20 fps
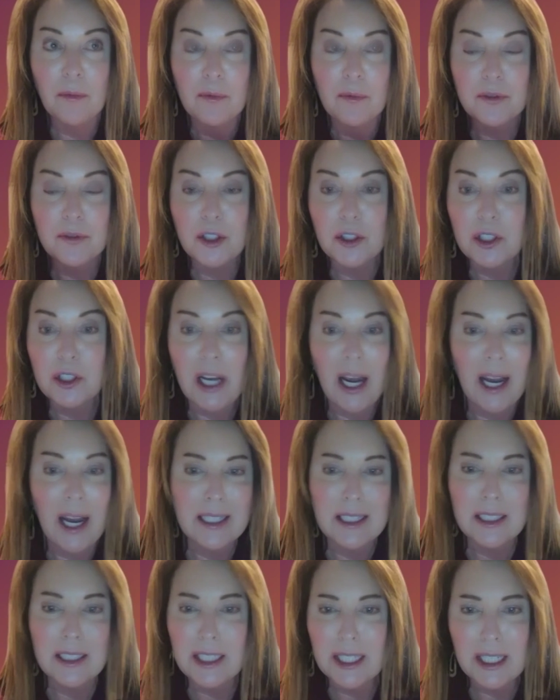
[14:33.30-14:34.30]
just kind
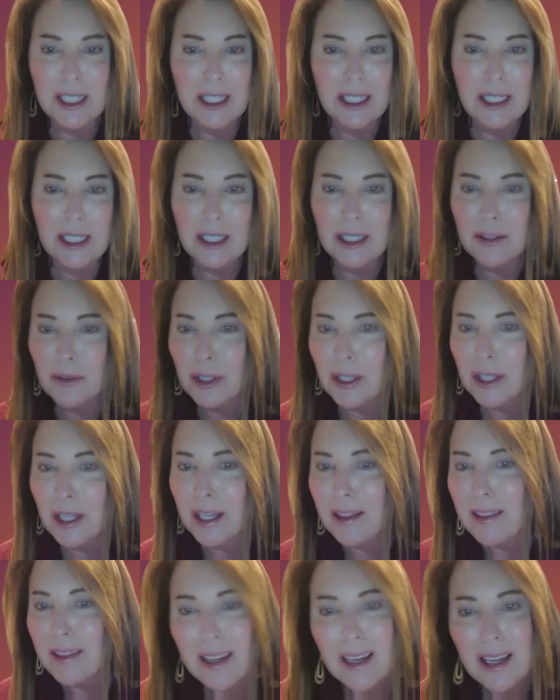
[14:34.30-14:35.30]
of didn't really
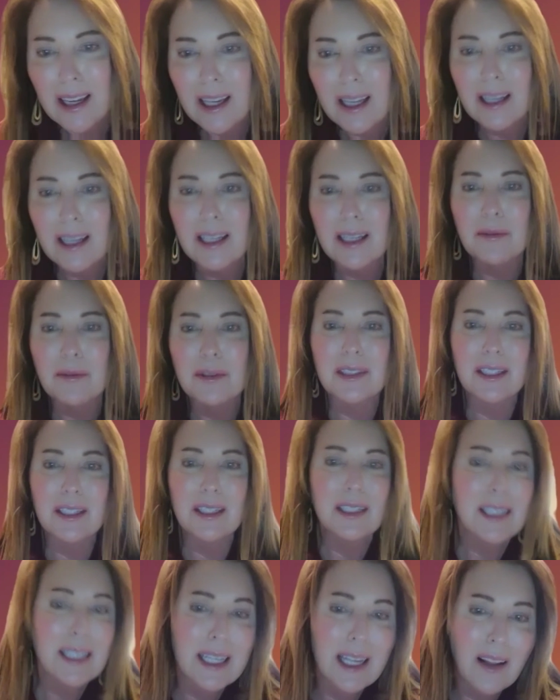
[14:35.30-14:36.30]
think it was
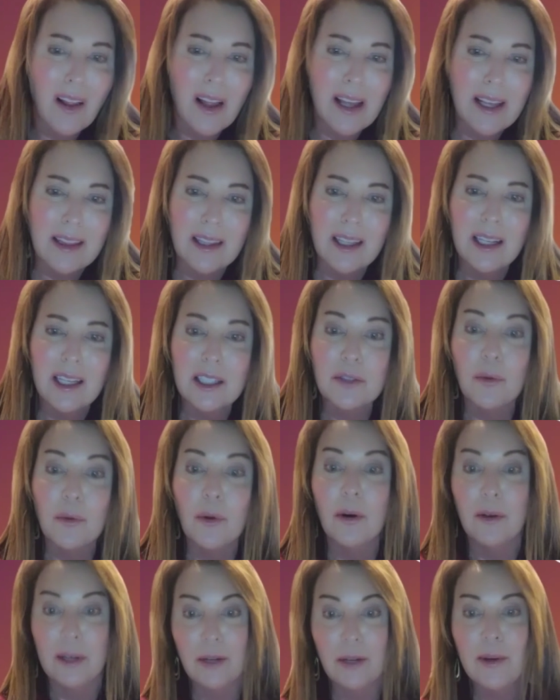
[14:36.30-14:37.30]
going to get like this.
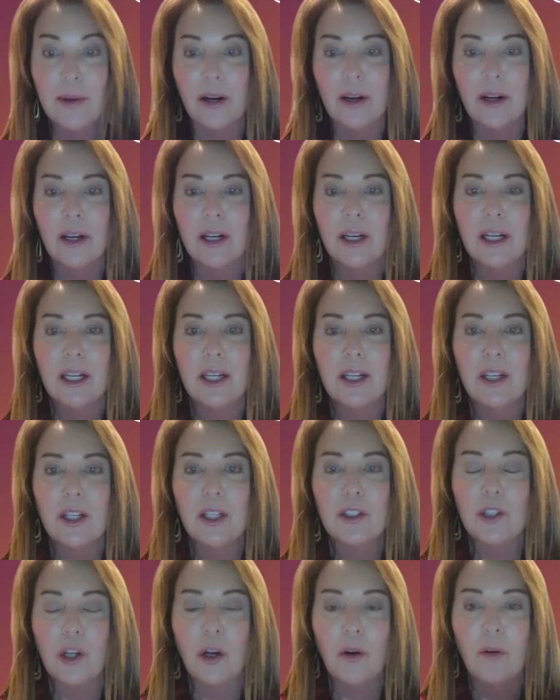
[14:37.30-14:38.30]
Well, here we are.
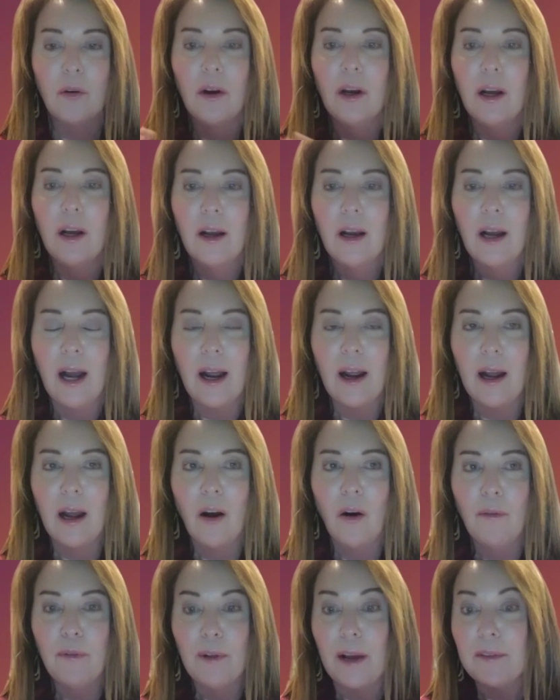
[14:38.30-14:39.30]
So
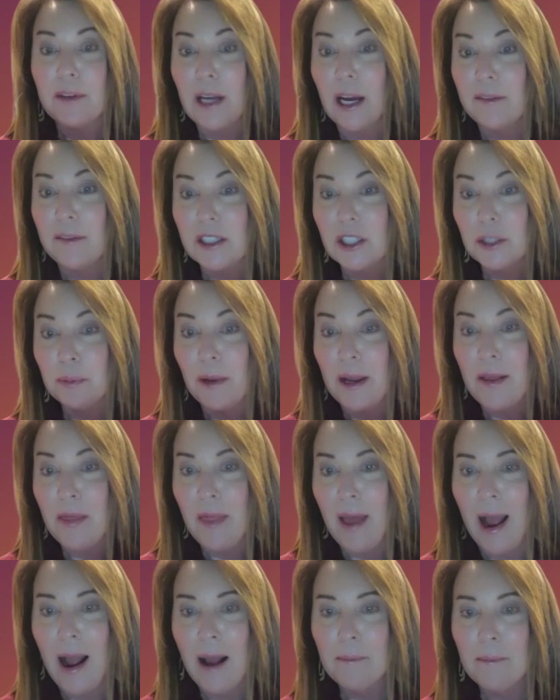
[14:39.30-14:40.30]
hopefully I've kind of explained
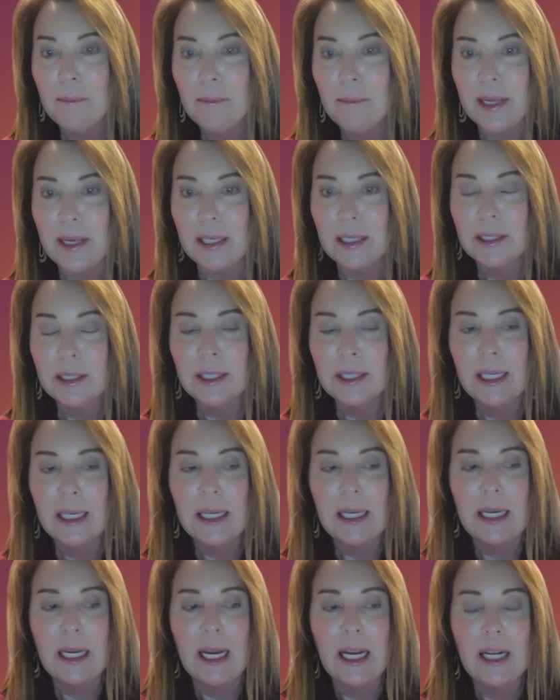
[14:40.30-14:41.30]
that piece.
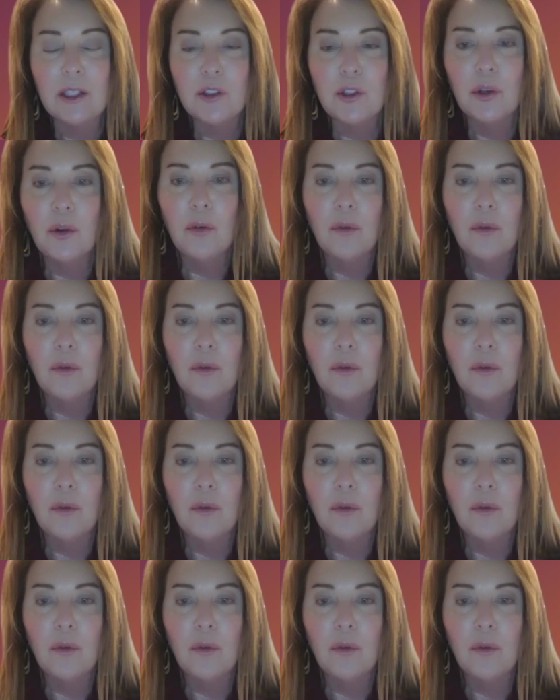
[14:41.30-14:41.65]
And so